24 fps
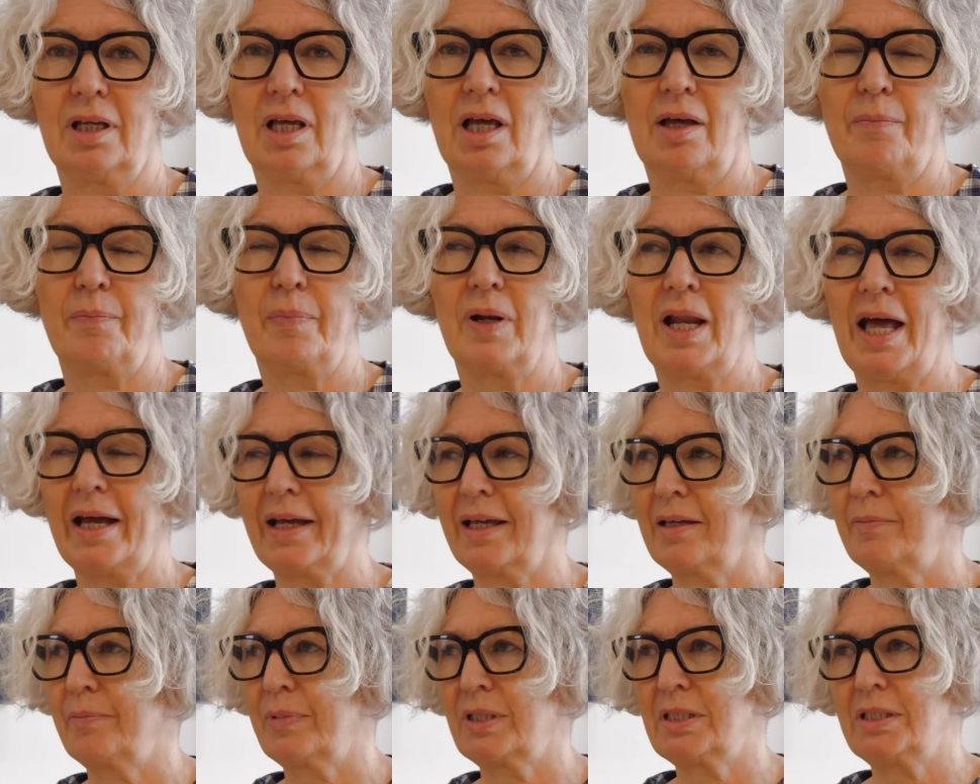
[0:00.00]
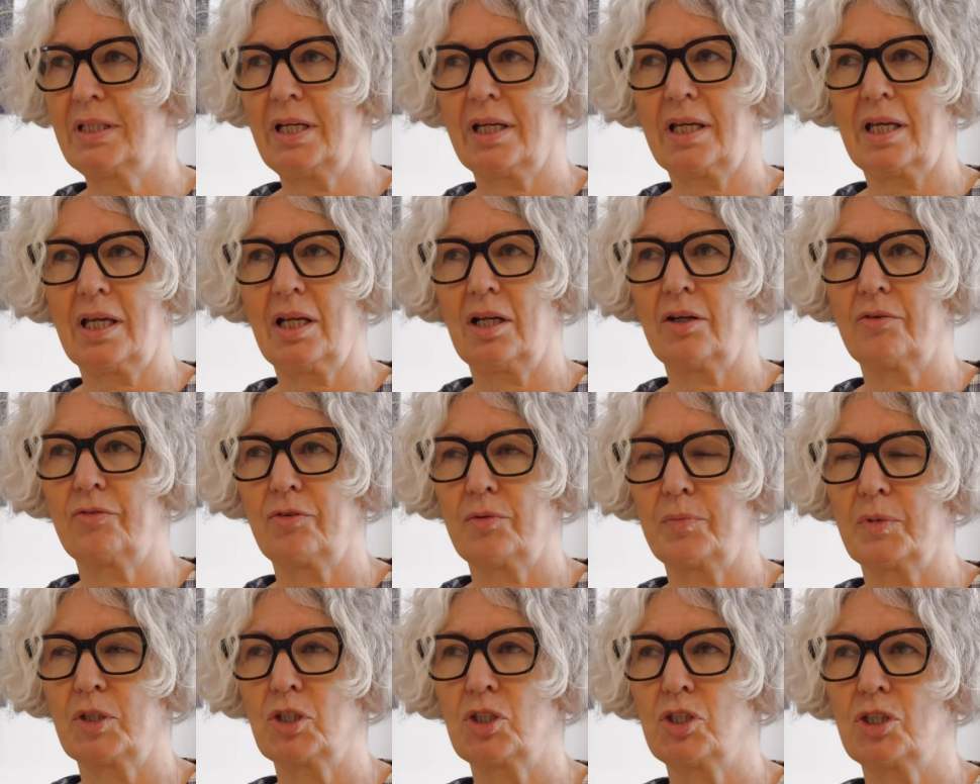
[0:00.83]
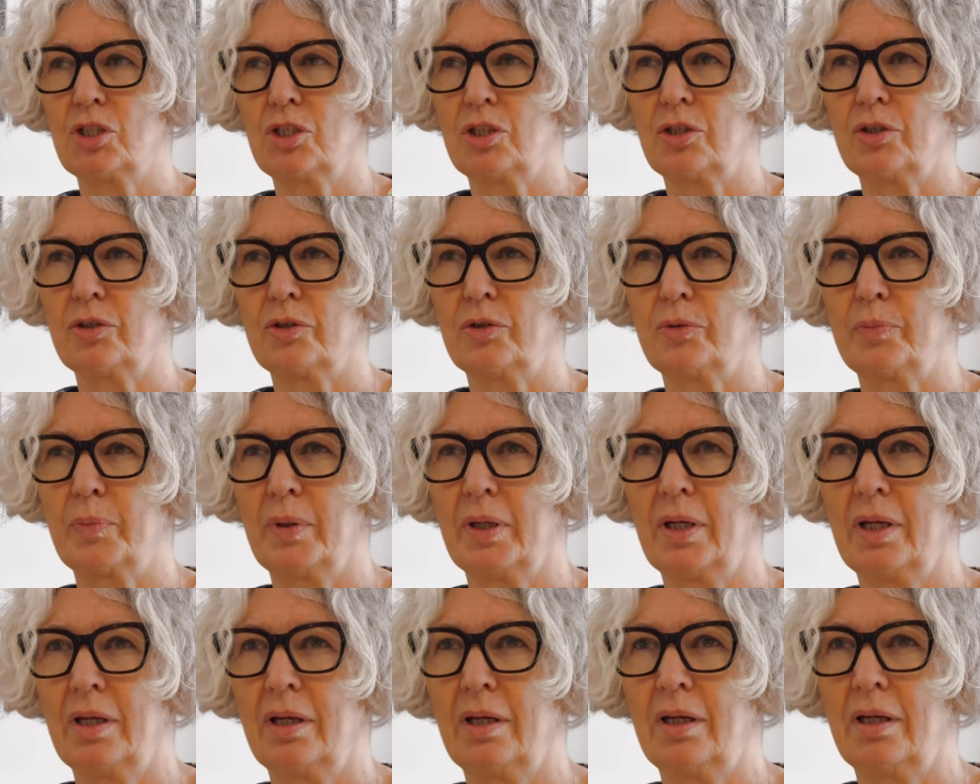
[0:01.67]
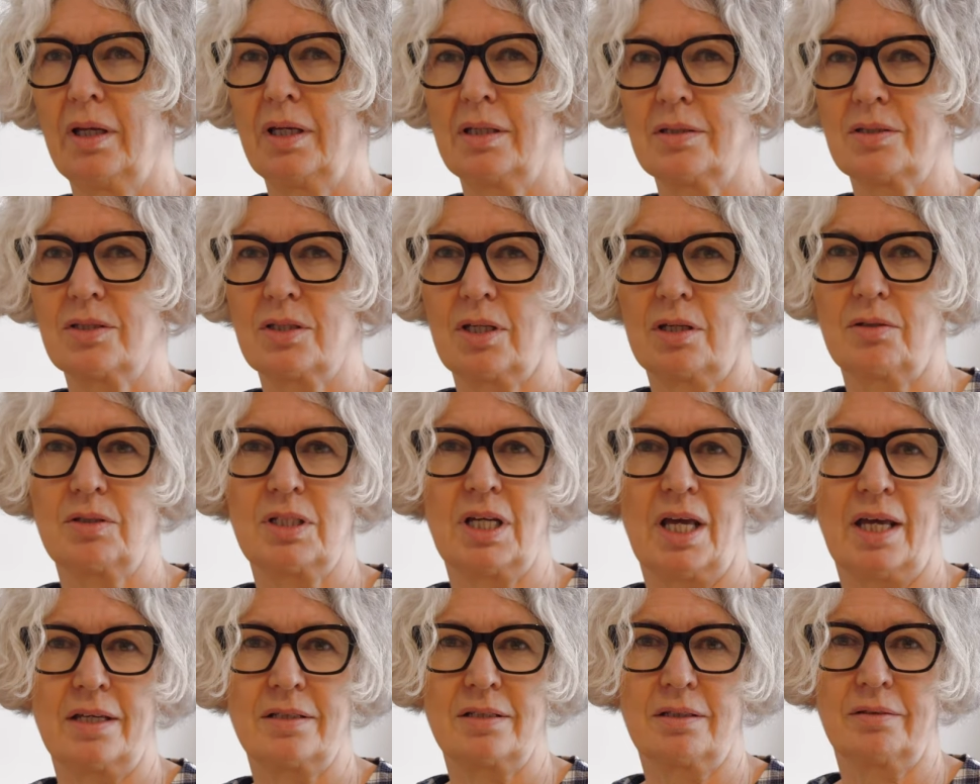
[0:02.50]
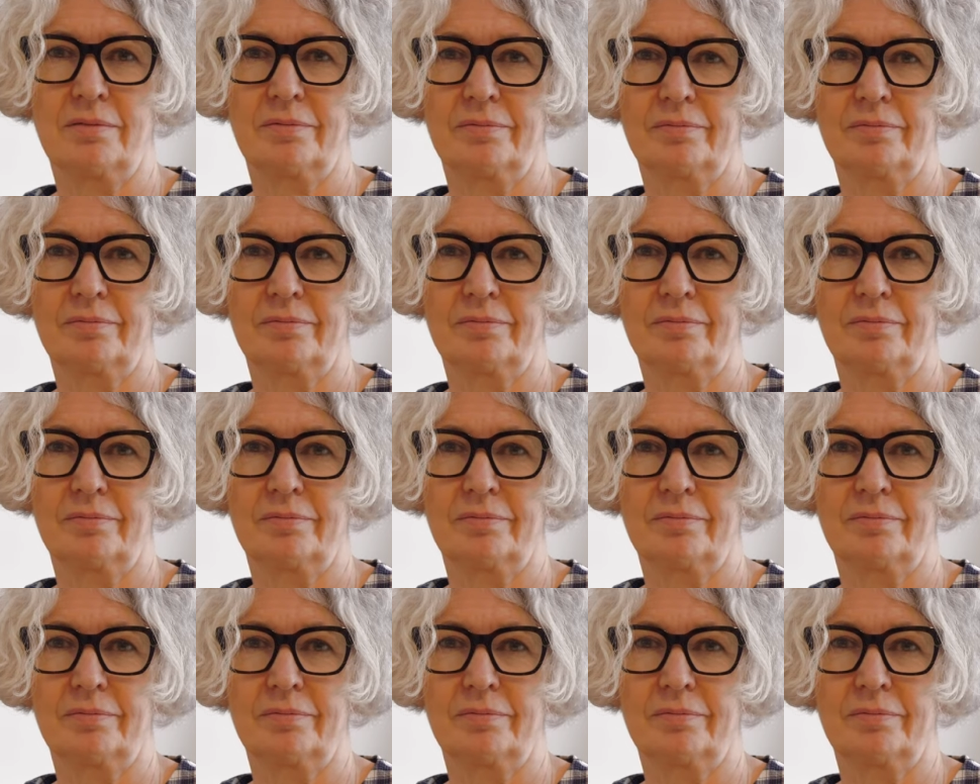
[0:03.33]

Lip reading: A black in particular from a tube is so dead.